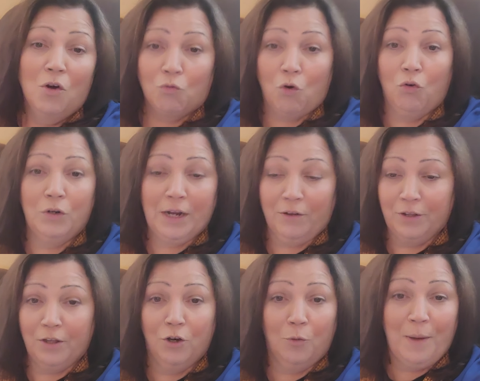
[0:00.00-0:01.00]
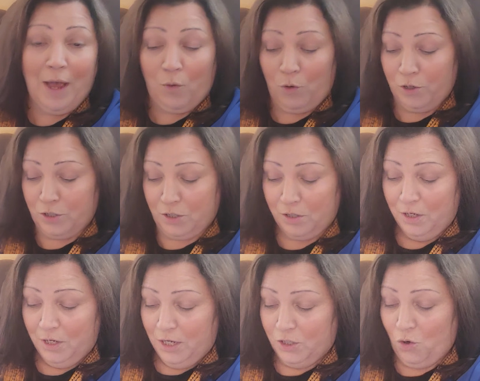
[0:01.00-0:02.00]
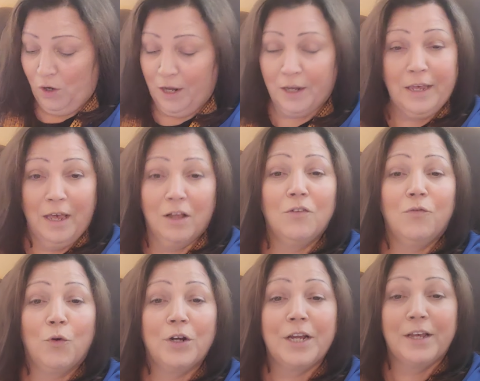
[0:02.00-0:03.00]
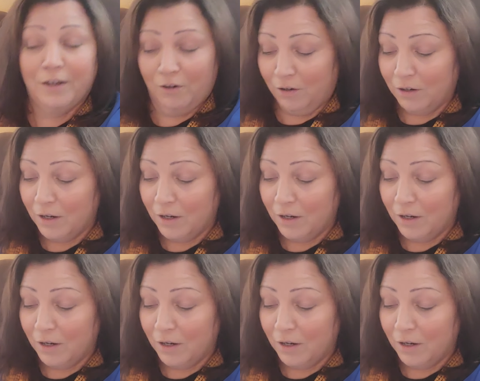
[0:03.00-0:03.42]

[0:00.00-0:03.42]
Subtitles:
rolling down the hill backwards. It's on a California hill.